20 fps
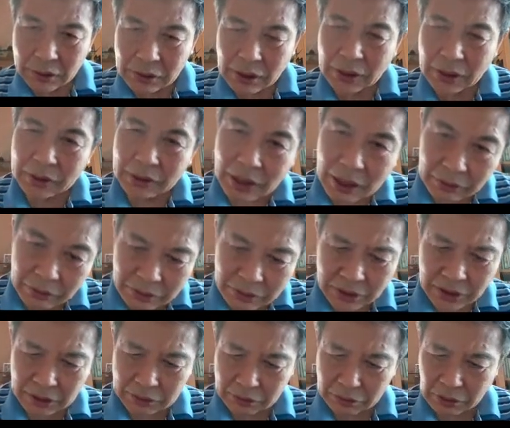that are
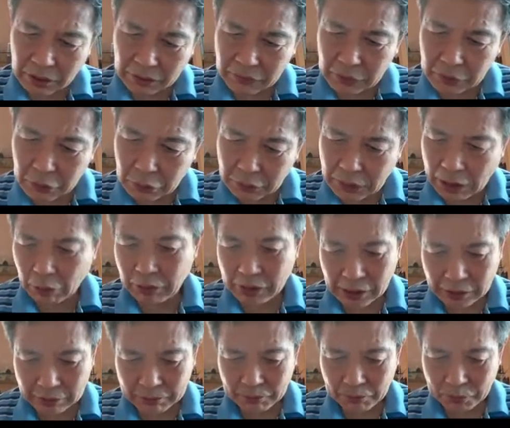guaranteed to have a good
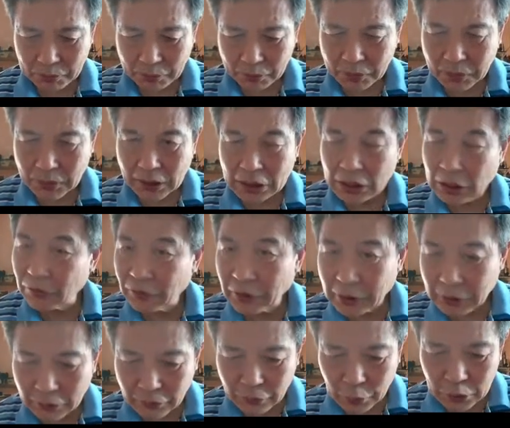outcome,
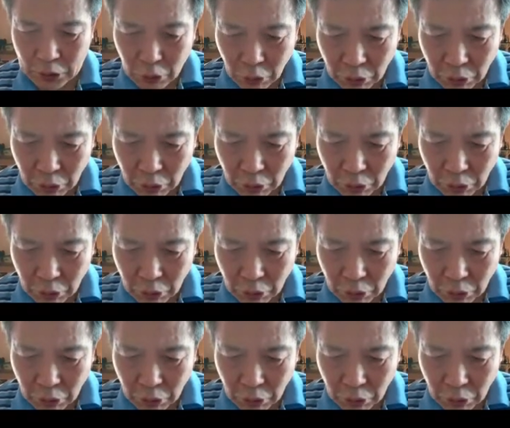even if we